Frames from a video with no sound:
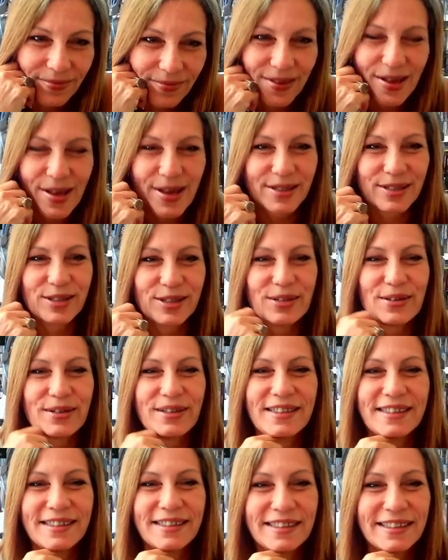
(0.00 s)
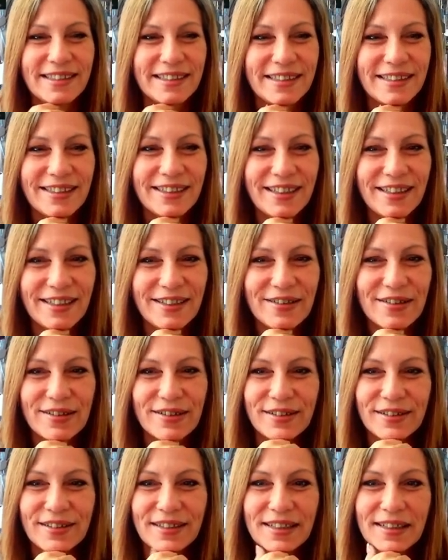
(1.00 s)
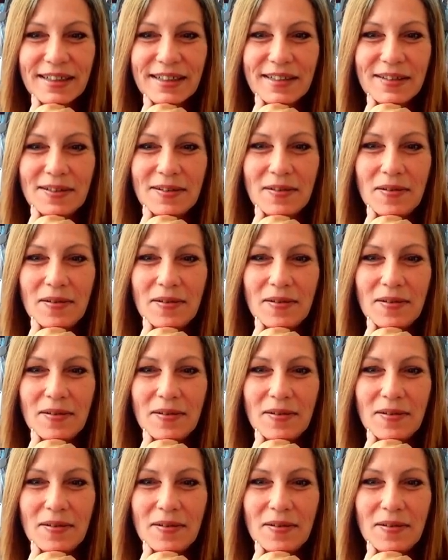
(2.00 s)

That's crazy. Look at all of that.